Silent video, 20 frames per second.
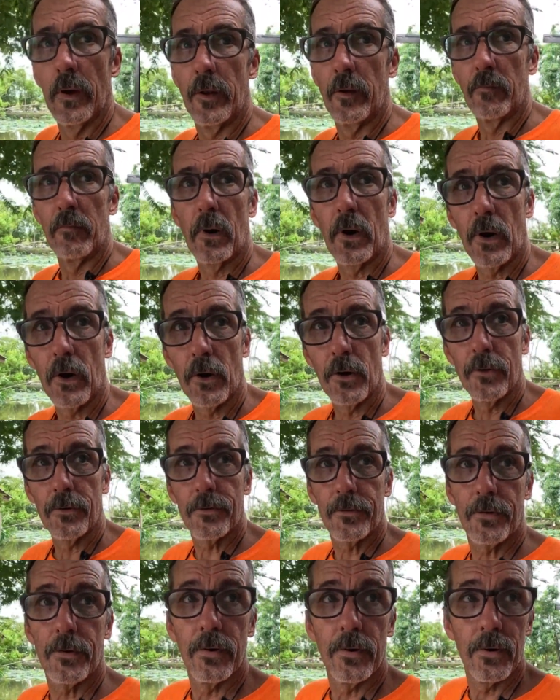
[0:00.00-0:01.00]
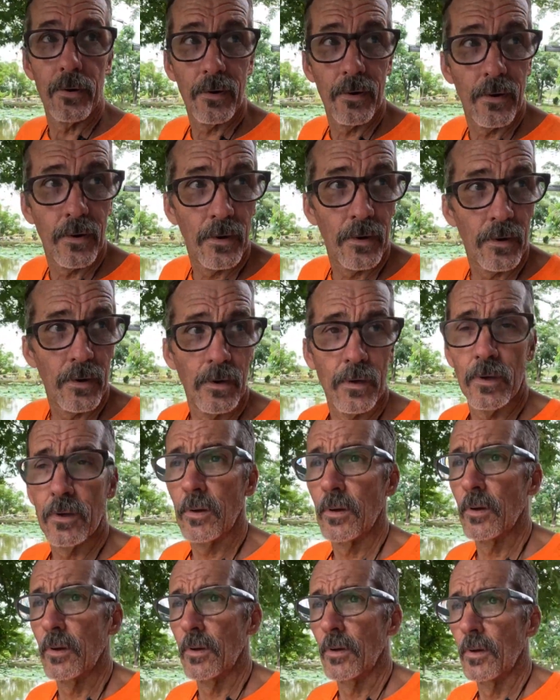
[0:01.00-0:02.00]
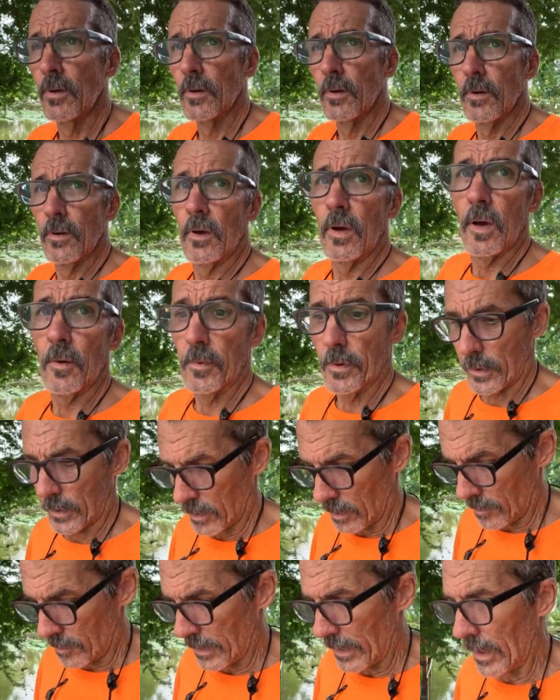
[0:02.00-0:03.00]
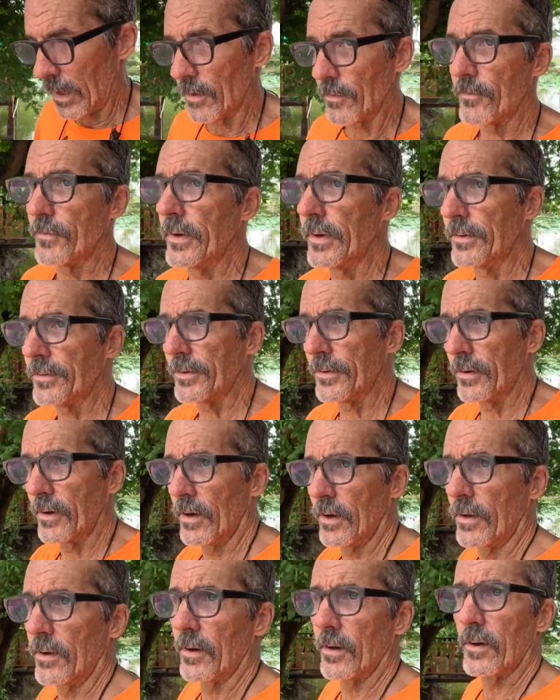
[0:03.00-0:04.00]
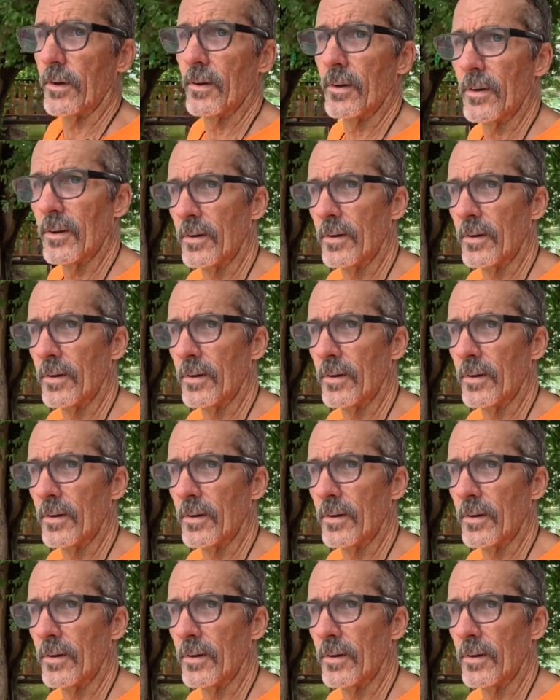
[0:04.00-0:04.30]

And the birds have been coming out feasting on the